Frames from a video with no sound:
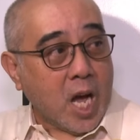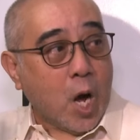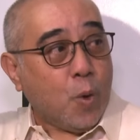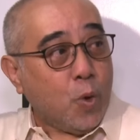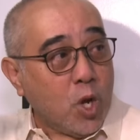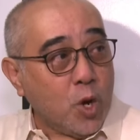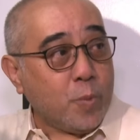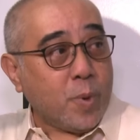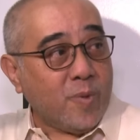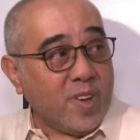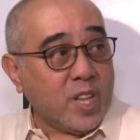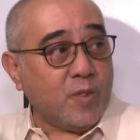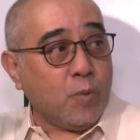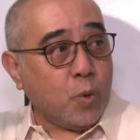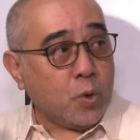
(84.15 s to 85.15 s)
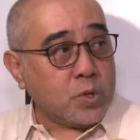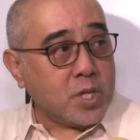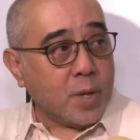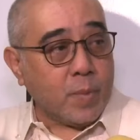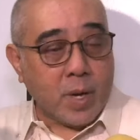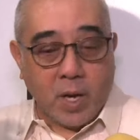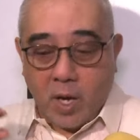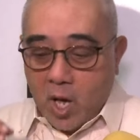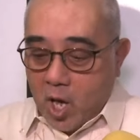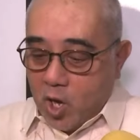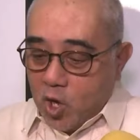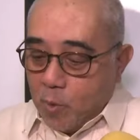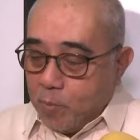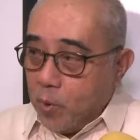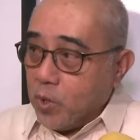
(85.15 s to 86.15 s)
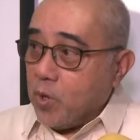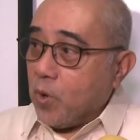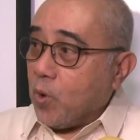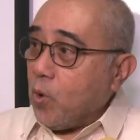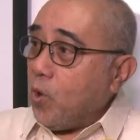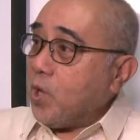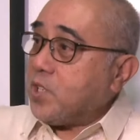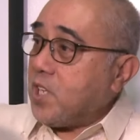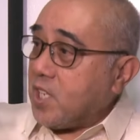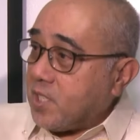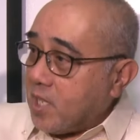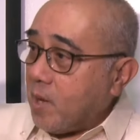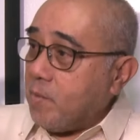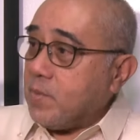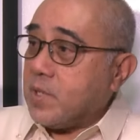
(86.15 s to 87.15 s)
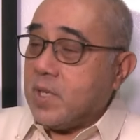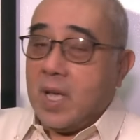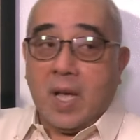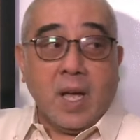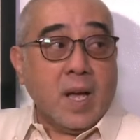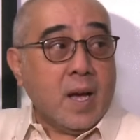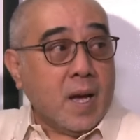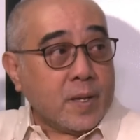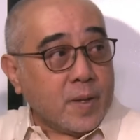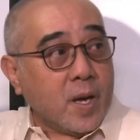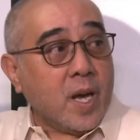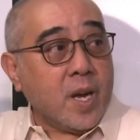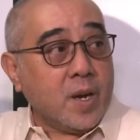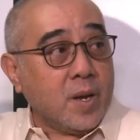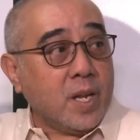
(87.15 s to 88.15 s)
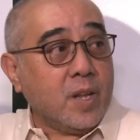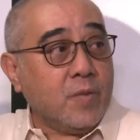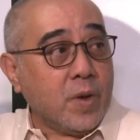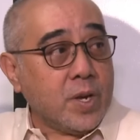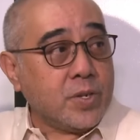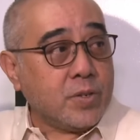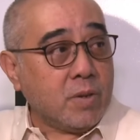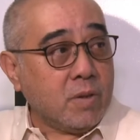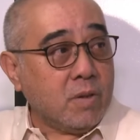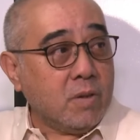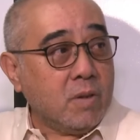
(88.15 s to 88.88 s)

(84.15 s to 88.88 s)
How will you prevent the Fukushima? You put your cooling systems at a higher elevation.